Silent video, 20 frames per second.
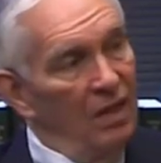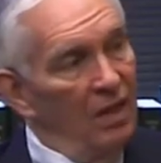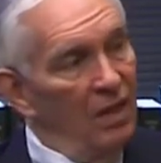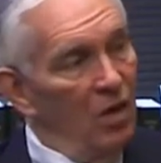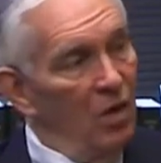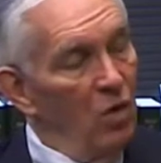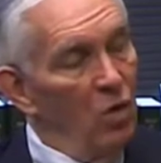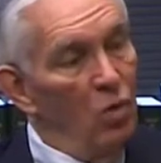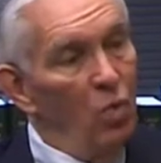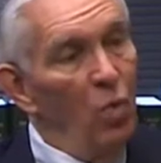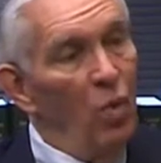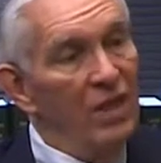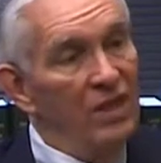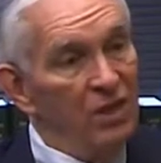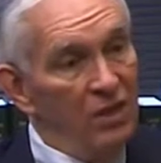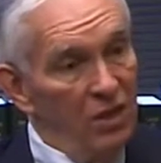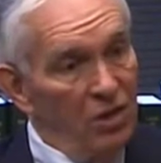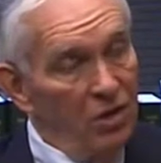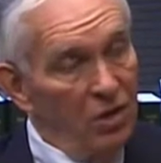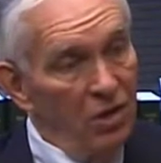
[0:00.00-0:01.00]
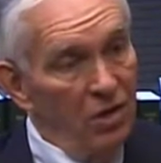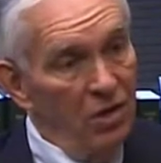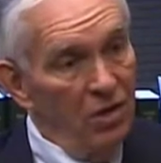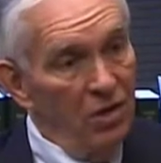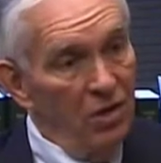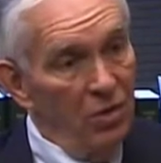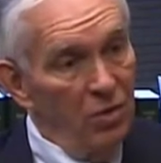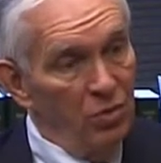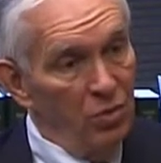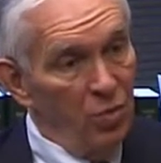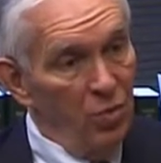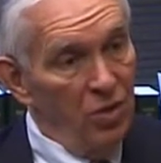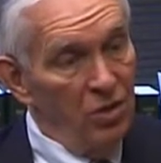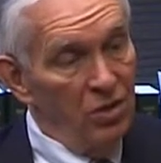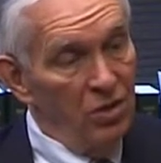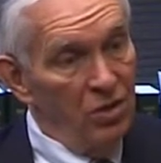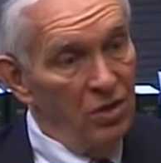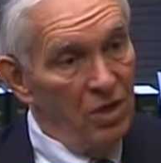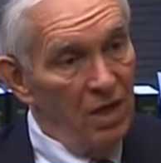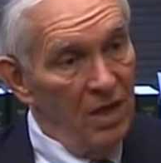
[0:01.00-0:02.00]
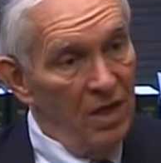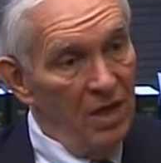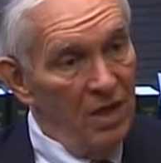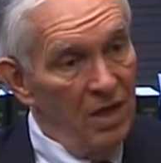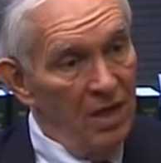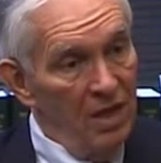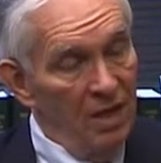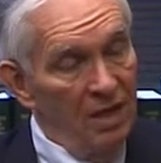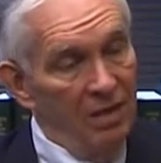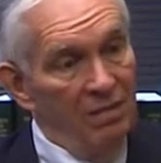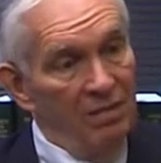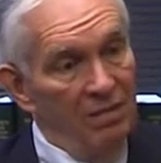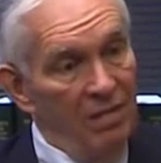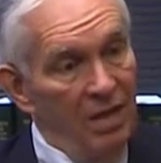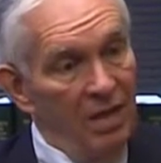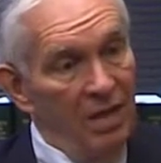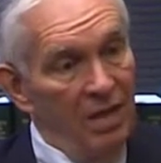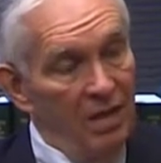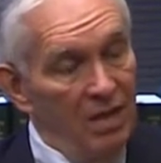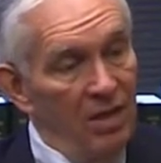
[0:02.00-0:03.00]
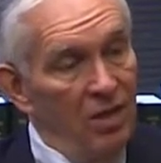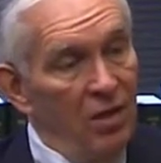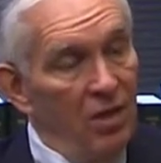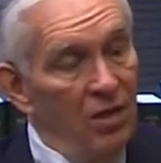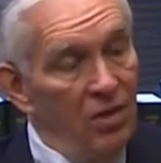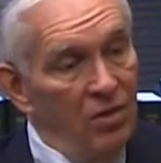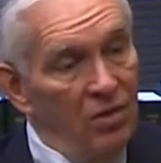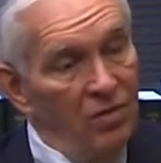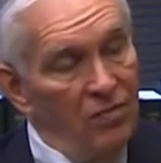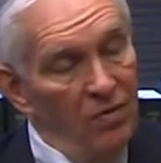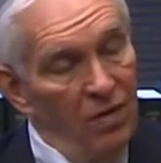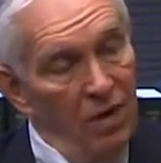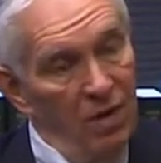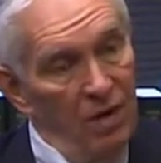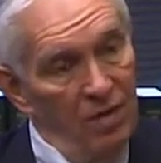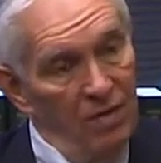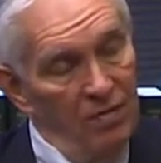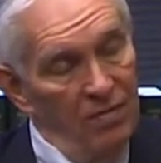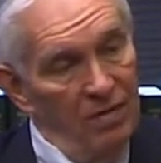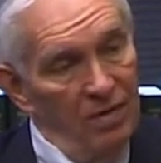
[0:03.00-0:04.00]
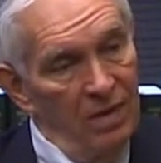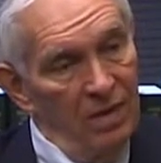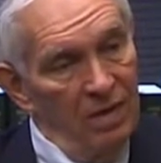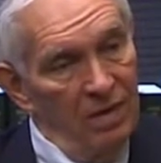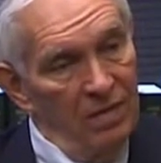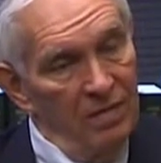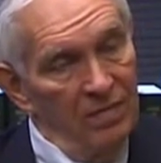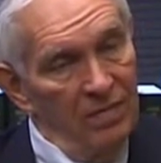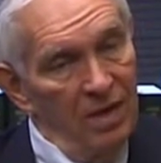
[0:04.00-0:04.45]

Wesley Turner, who's with us today, and then others followed.